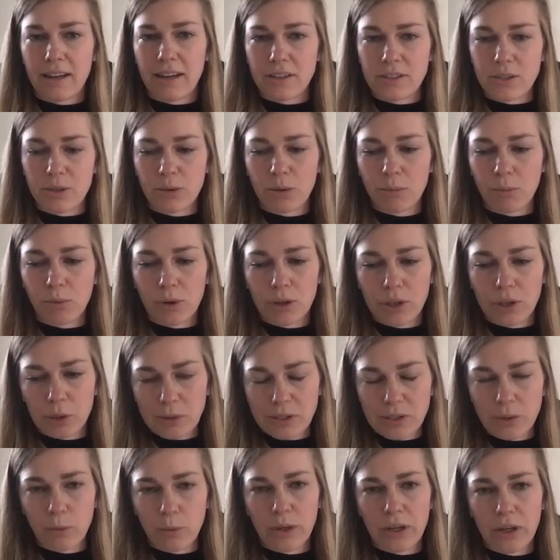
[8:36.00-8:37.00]
as a reporter
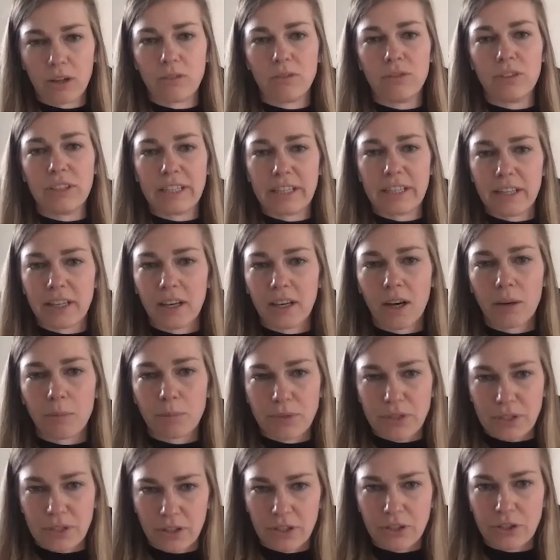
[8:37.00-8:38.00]
was aware of leading
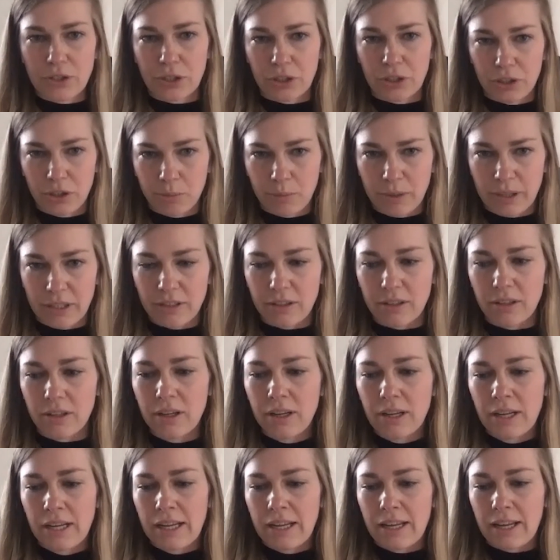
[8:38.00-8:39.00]
up to the tournament.
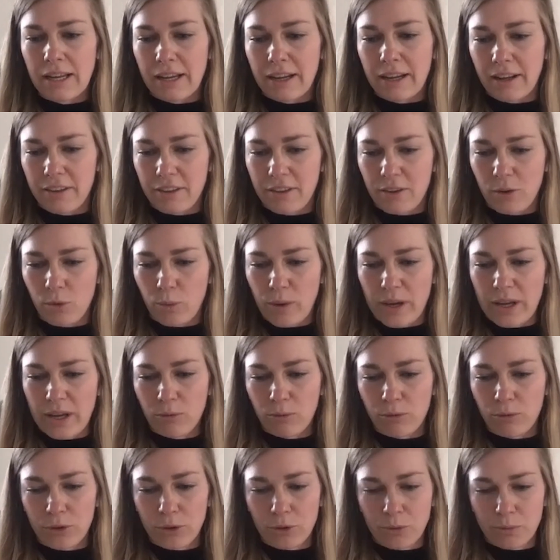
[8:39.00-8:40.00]
The
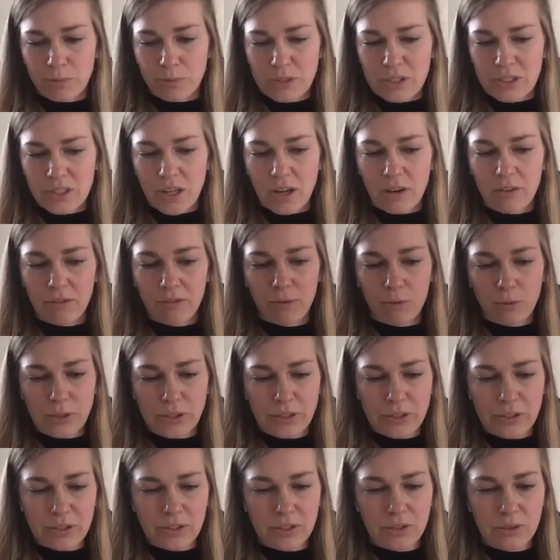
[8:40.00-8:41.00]
weight room stuff
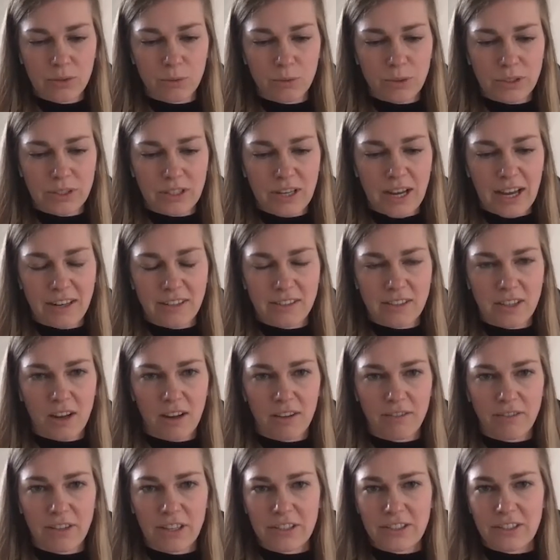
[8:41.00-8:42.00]
was not as
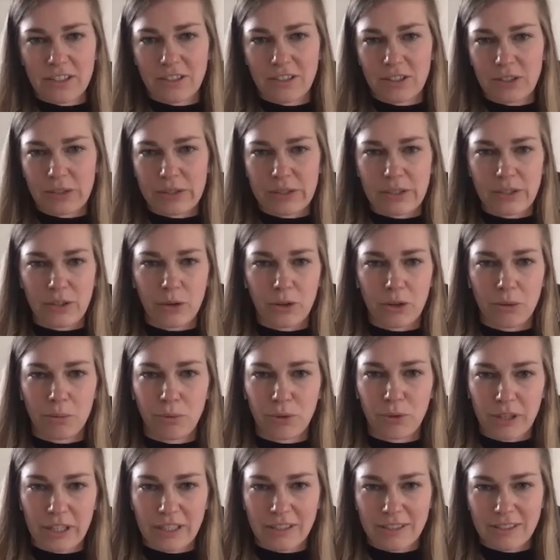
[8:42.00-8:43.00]
obvious until Sedona
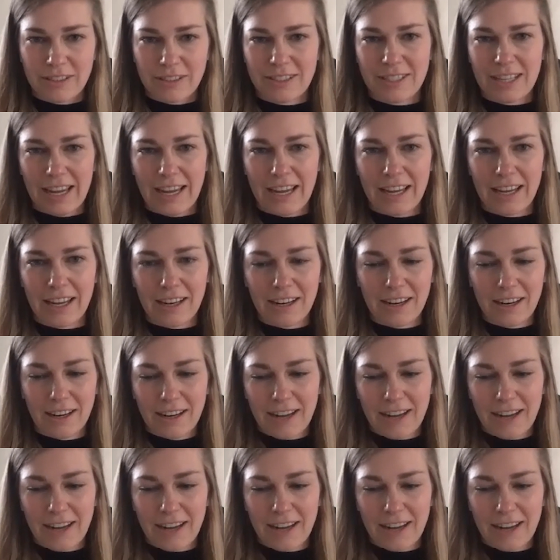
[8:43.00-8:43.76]
Prince and